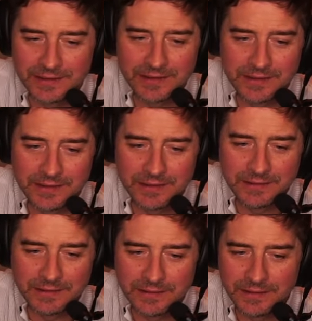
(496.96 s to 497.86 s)
believe we're
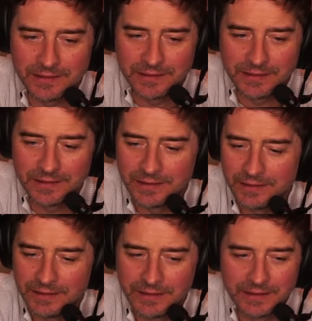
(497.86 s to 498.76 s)
winning the war.
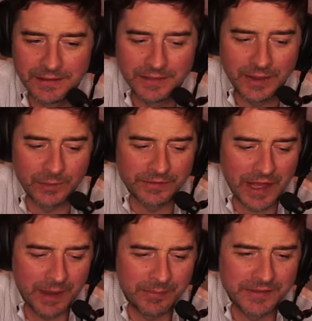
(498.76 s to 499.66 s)
That was
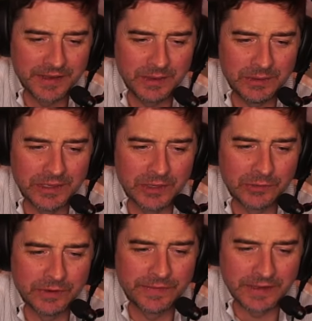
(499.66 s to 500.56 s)
absolutely
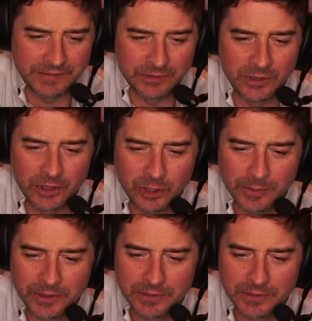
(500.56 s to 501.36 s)
horrific. He's gonna hurry up.